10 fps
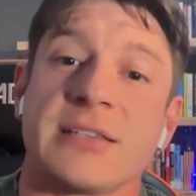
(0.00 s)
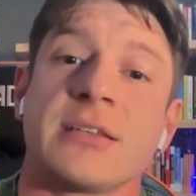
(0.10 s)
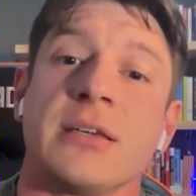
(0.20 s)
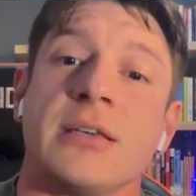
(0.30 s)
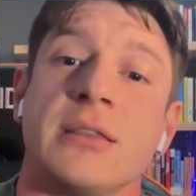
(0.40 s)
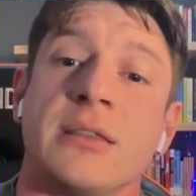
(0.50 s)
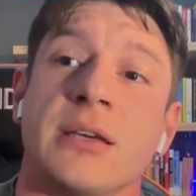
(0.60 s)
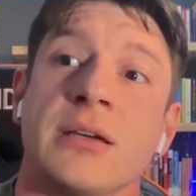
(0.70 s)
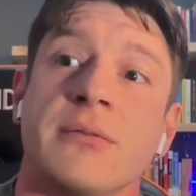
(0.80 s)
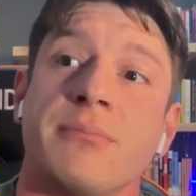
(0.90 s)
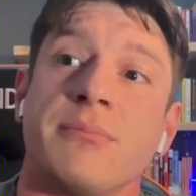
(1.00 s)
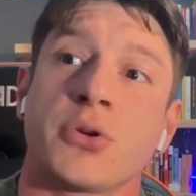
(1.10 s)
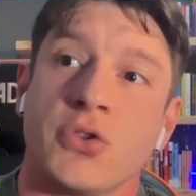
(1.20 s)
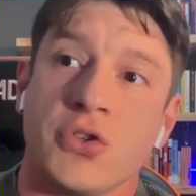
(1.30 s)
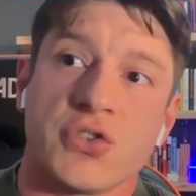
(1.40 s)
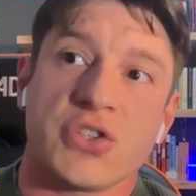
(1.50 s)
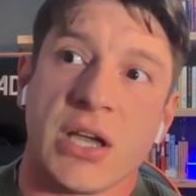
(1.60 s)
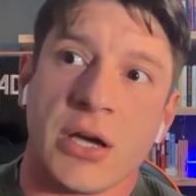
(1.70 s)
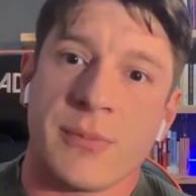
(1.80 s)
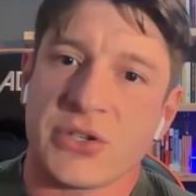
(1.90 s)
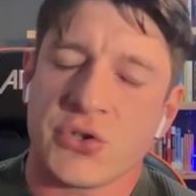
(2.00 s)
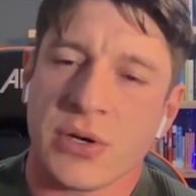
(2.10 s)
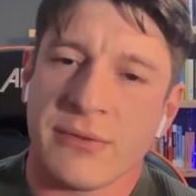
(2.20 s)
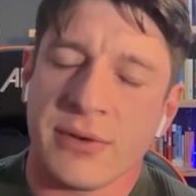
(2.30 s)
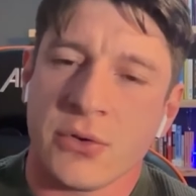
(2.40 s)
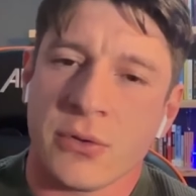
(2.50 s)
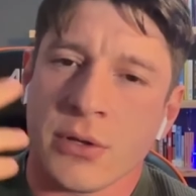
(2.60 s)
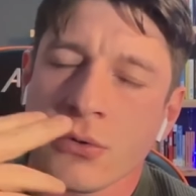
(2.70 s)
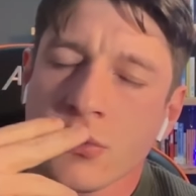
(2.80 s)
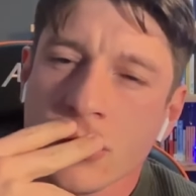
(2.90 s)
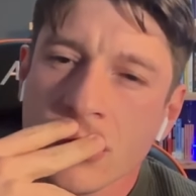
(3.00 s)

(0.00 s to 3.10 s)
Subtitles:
as in producing how much revenue, though?